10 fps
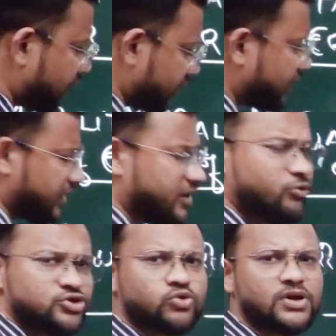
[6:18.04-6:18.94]
that
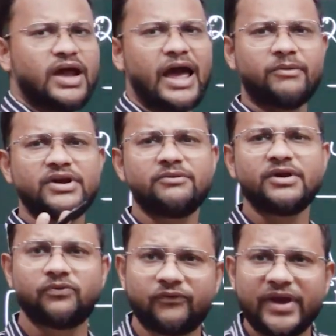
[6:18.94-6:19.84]
individual haven't even
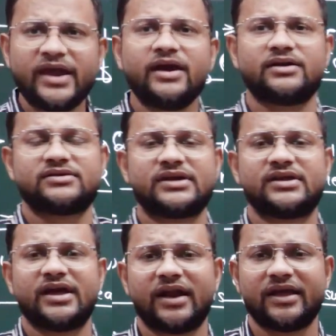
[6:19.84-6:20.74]
failed that
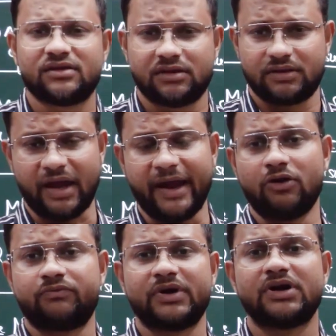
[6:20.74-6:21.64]
they're like kind
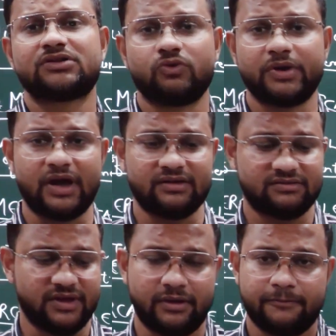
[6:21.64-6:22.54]
of the earthquake as
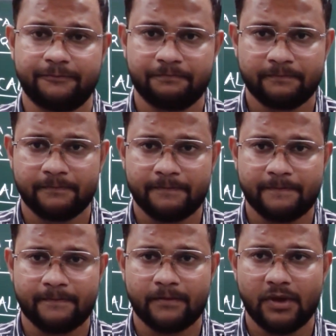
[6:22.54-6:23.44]
there.
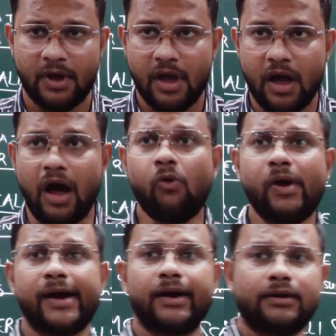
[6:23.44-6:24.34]

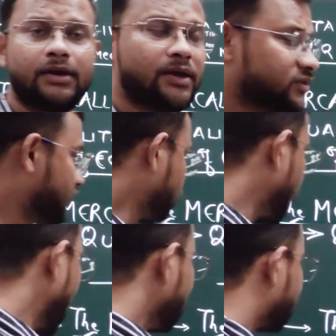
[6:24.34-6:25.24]
However, the
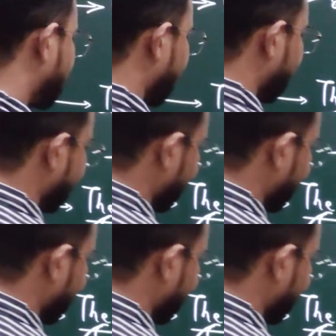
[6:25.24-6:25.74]
12th scale,